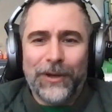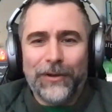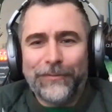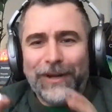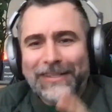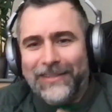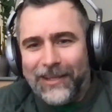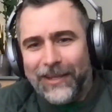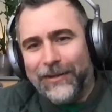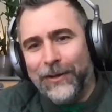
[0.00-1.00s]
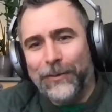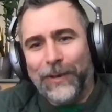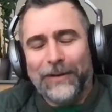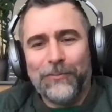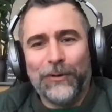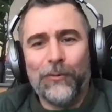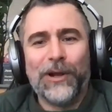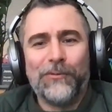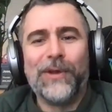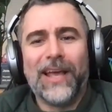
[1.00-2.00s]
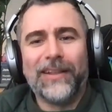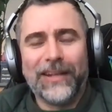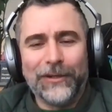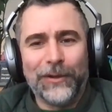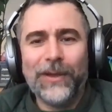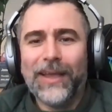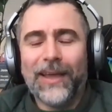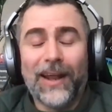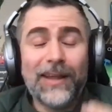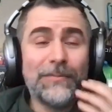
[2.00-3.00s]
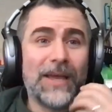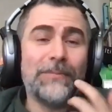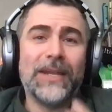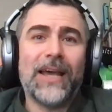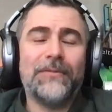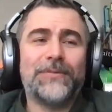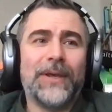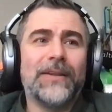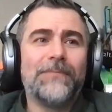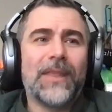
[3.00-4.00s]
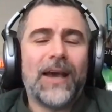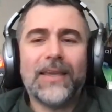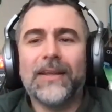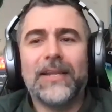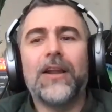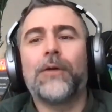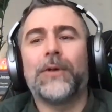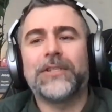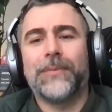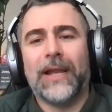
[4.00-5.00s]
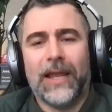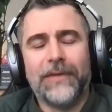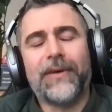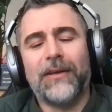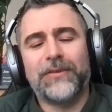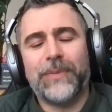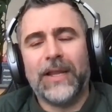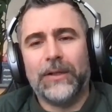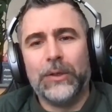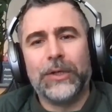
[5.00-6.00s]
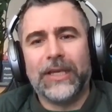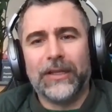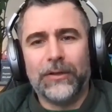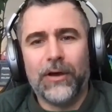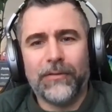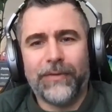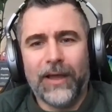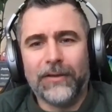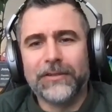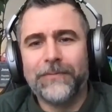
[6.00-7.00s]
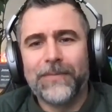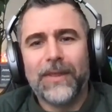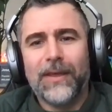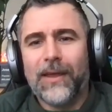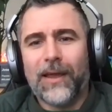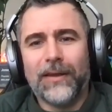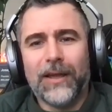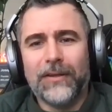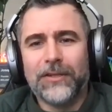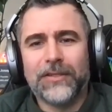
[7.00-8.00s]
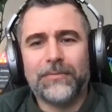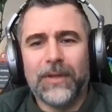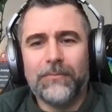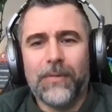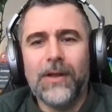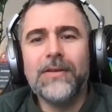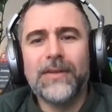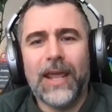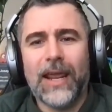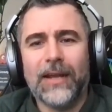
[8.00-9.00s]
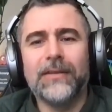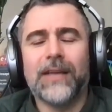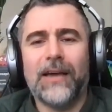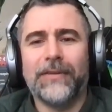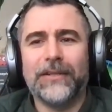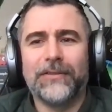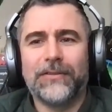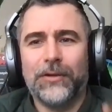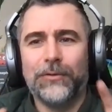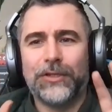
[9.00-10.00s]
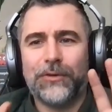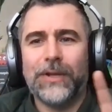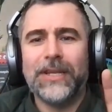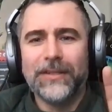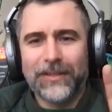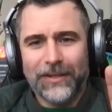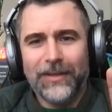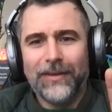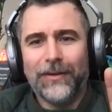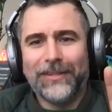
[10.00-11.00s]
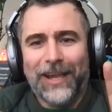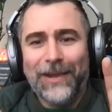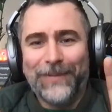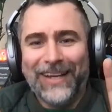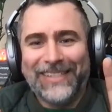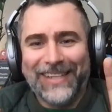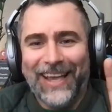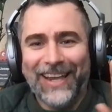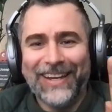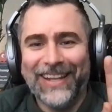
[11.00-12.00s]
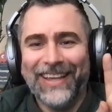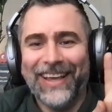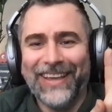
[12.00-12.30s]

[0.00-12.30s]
what your friends think you do, what what in reality you do. And I I mean I've spent I can't tell you how much of my life I've spent looking at log files, and and just mundane having two screens side by side,